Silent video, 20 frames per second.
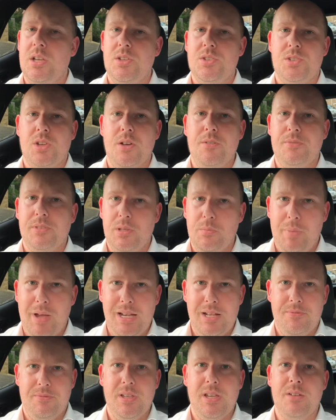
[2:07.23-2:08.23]
So for the
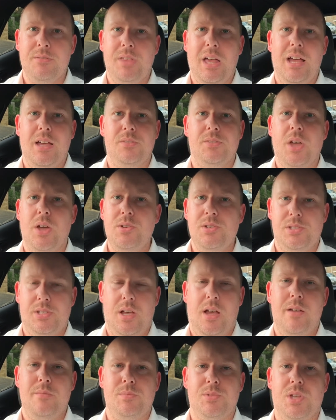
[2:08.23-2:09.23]
benefit of those
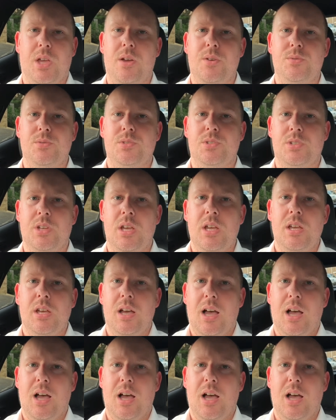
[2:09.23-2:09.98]
time zones,